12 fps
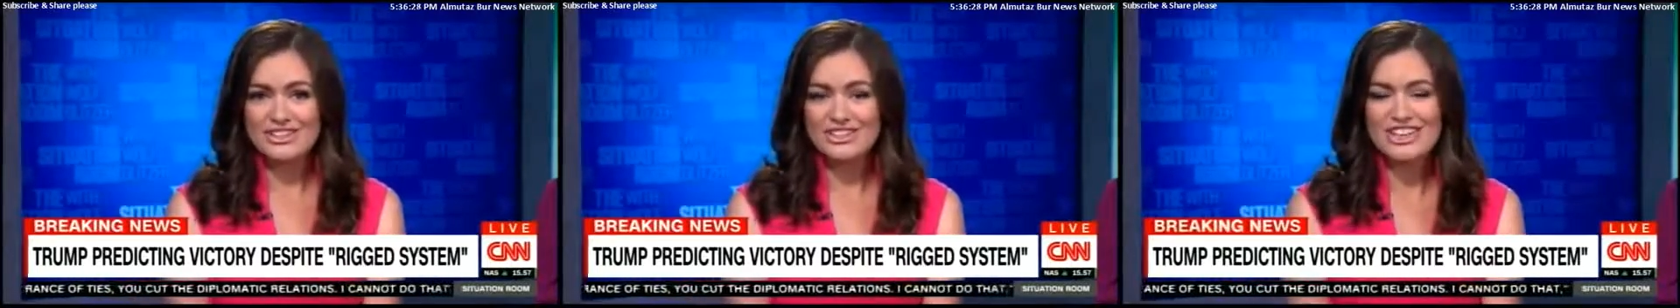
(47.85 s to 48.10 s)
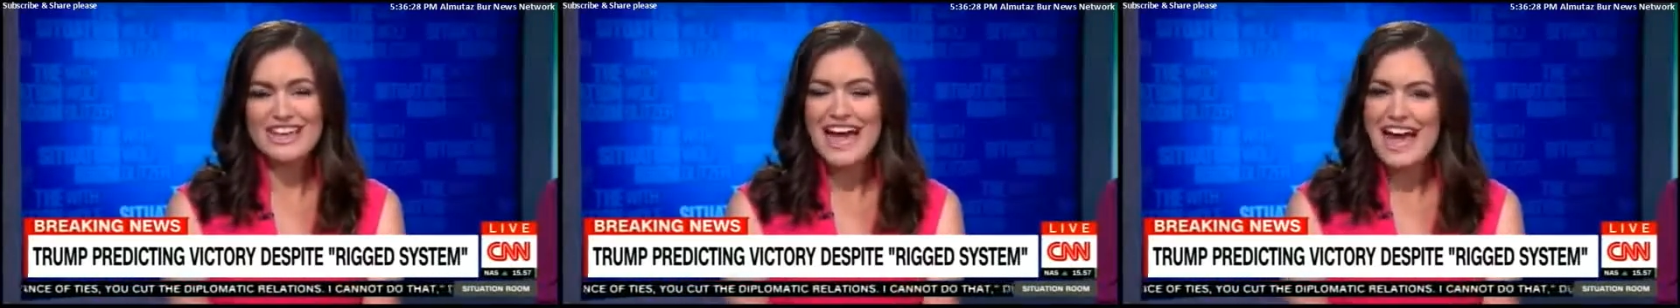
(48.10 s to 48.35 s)

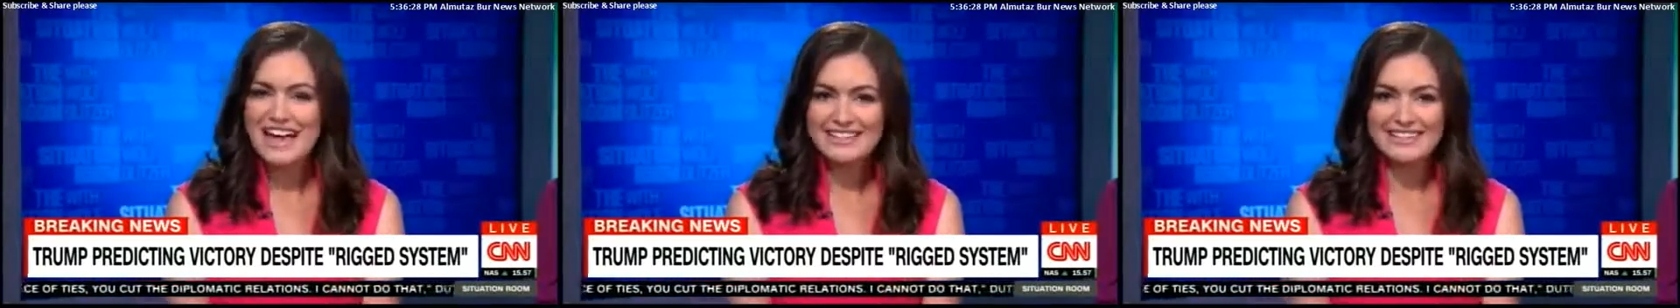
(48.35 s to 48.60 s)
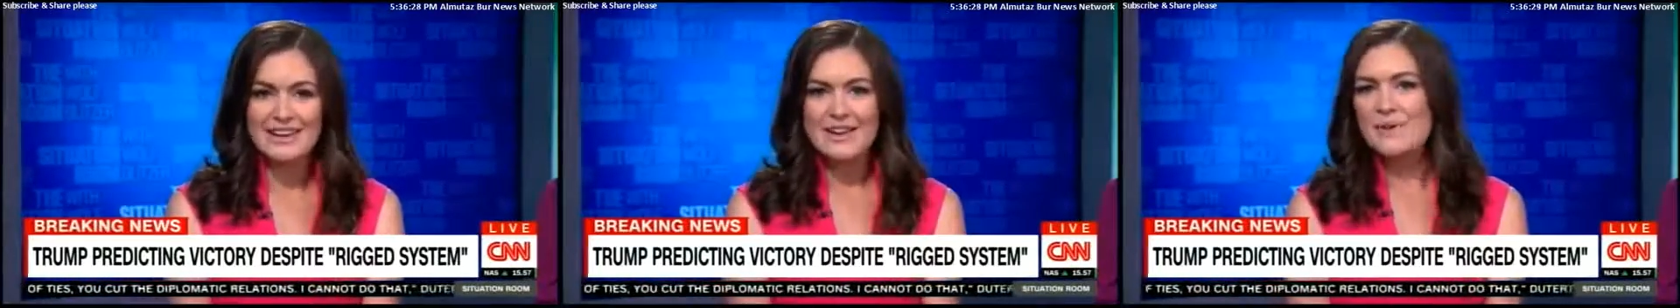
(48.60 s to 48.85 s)
She
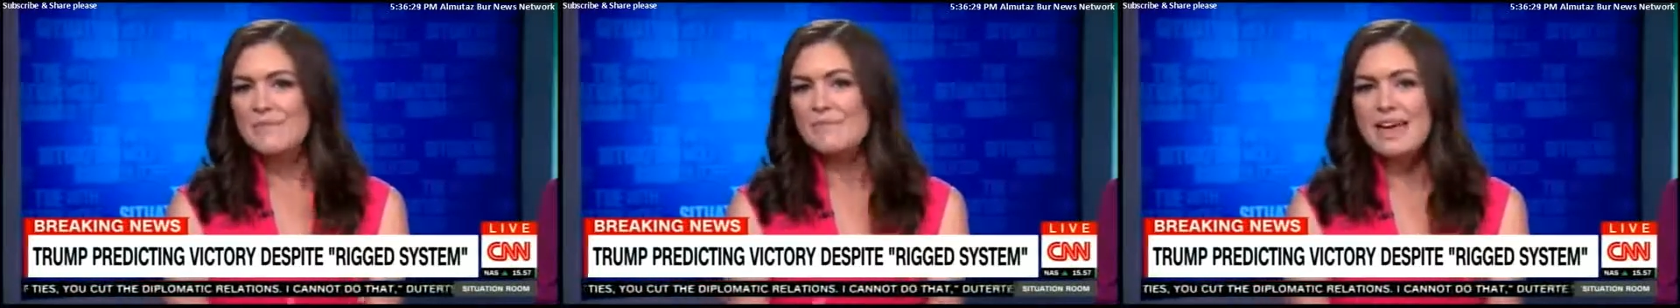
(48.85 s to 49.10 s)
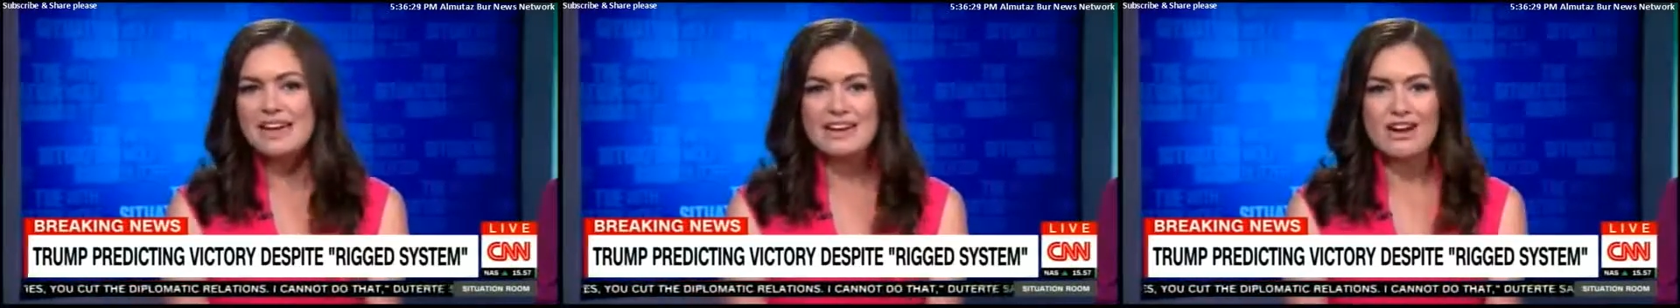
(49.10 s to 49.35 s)
has
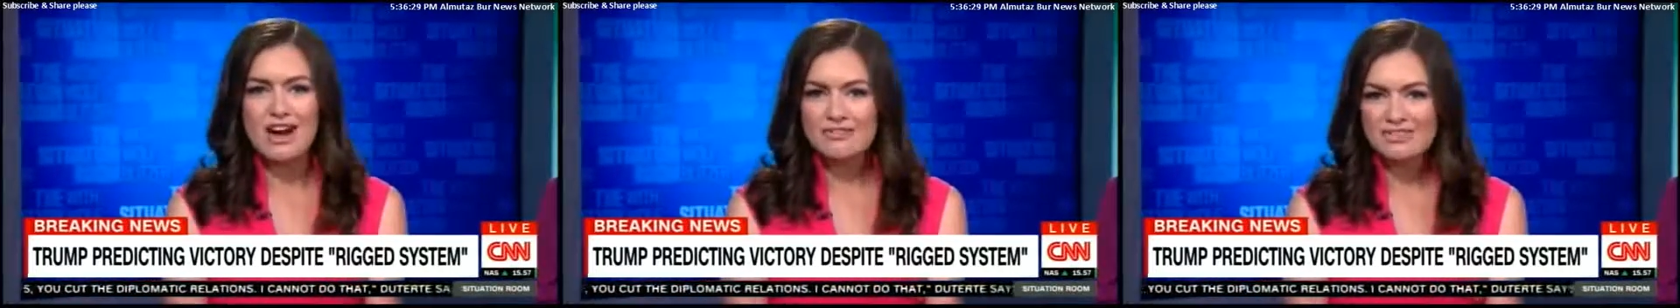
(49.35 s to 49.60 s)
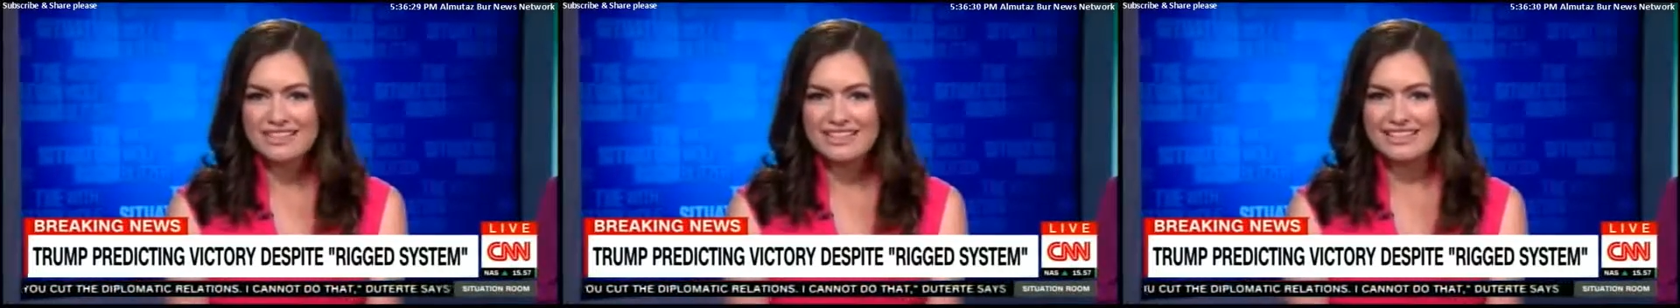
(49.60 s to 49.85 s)
many
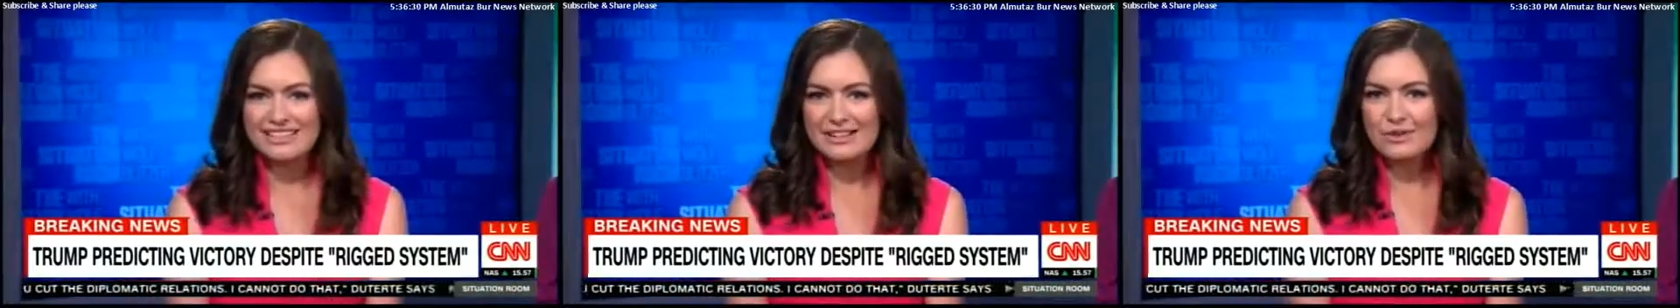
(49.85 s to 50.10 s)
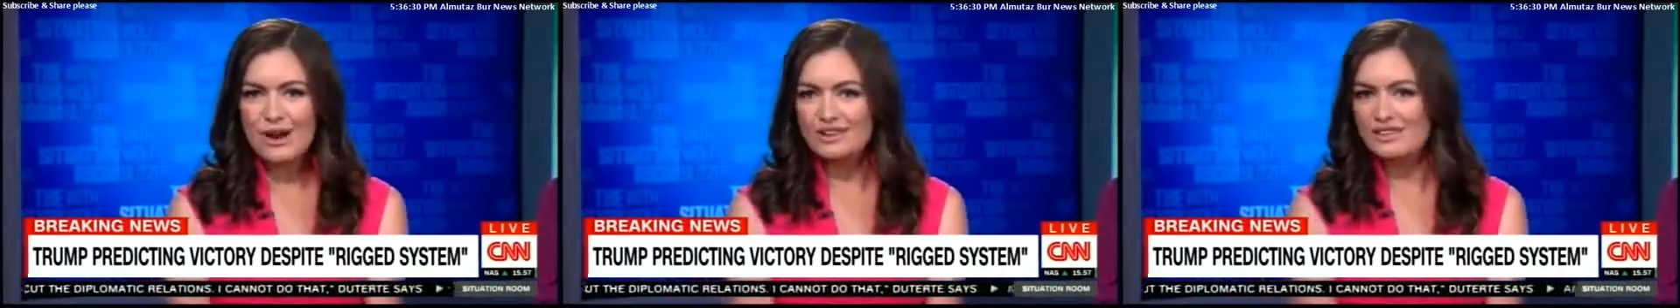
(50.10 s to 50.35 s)
offices
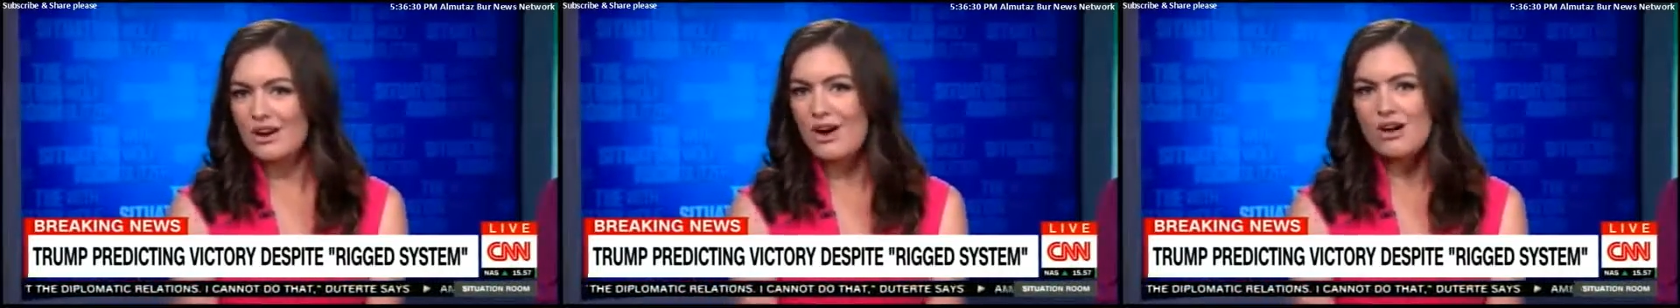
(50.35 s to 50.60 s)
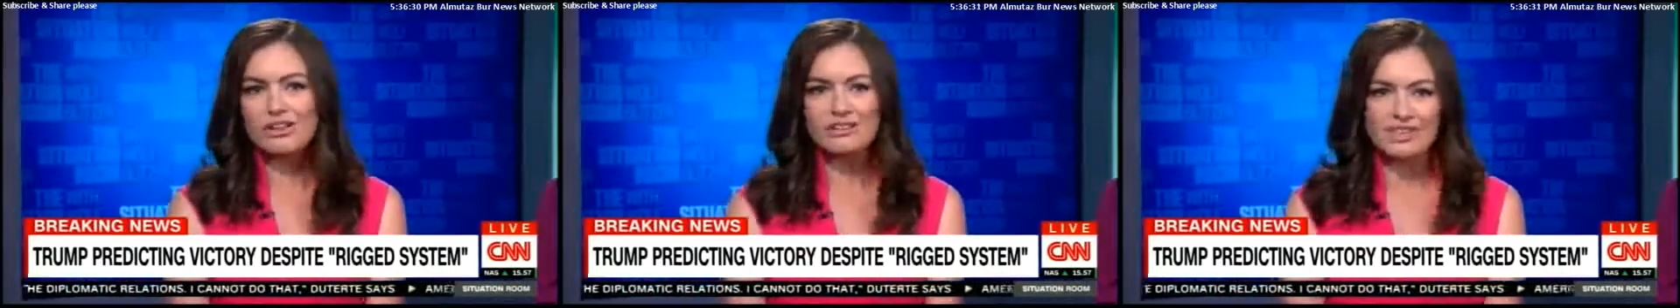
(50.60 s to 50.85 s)
across
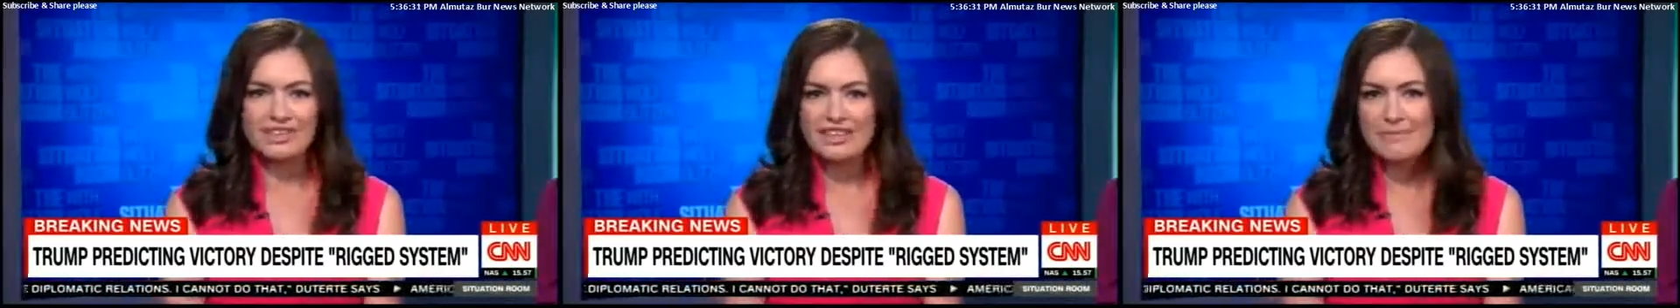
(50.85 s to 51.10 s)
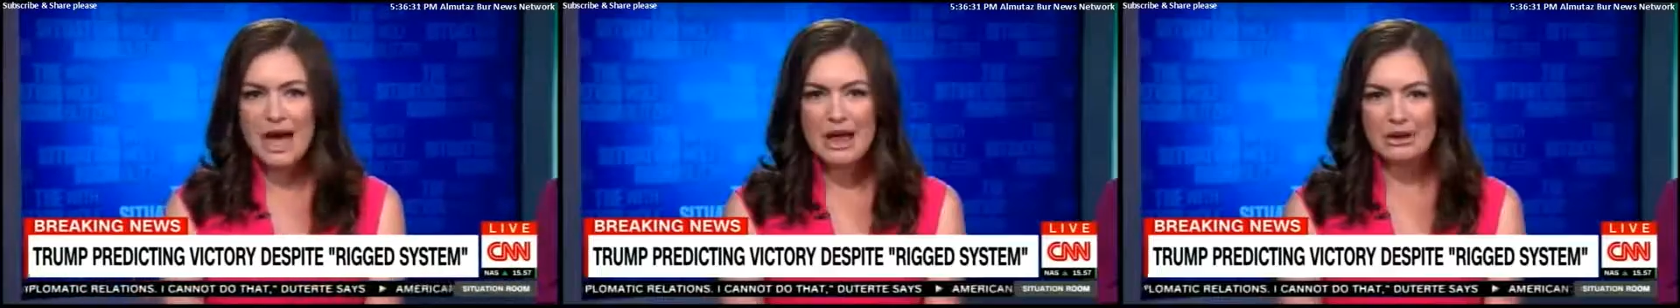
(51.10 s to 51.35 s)
all of the
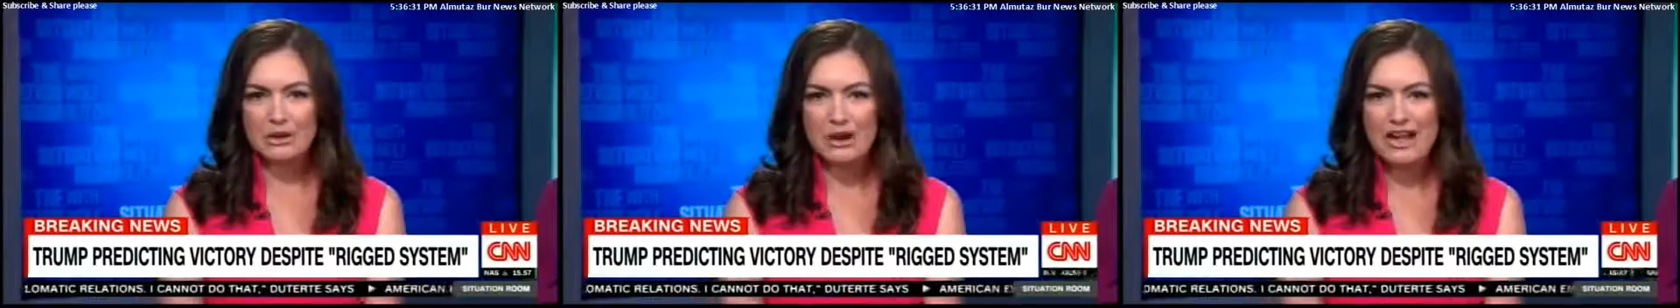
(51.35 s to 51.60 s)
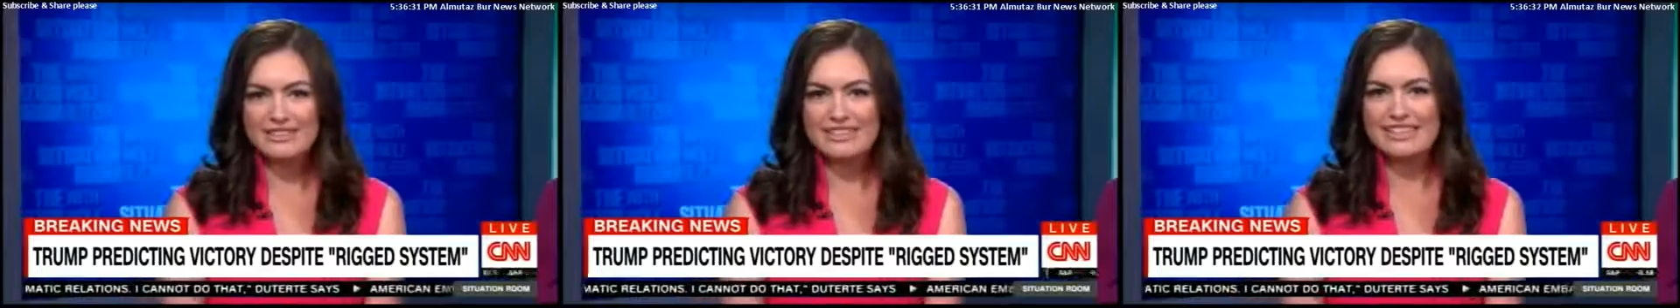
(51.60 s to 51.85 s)
key
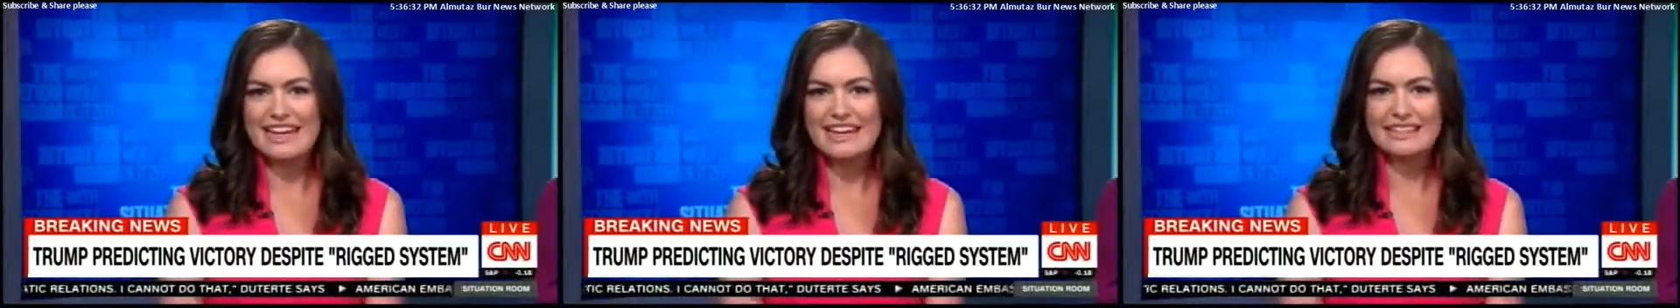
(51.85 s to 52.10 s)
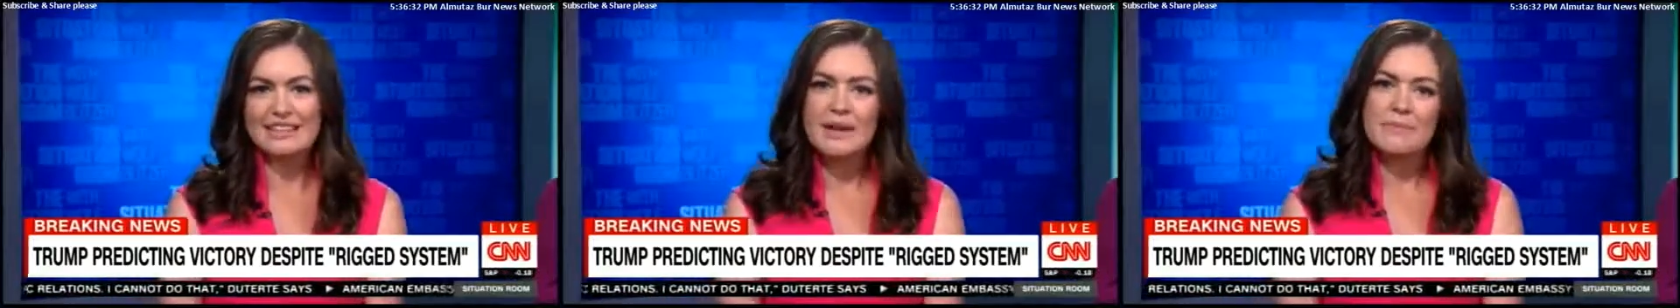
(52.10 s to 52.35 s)
battleground
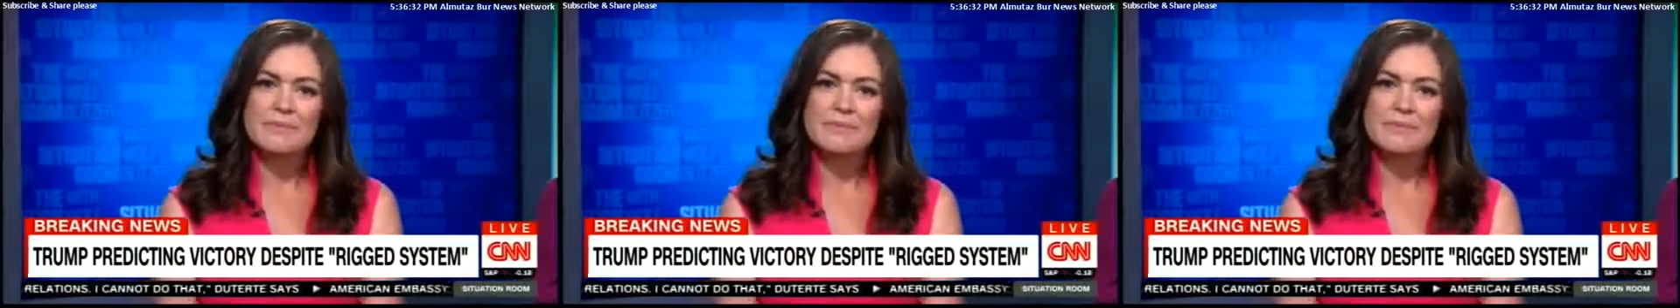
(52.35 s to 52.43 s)
states,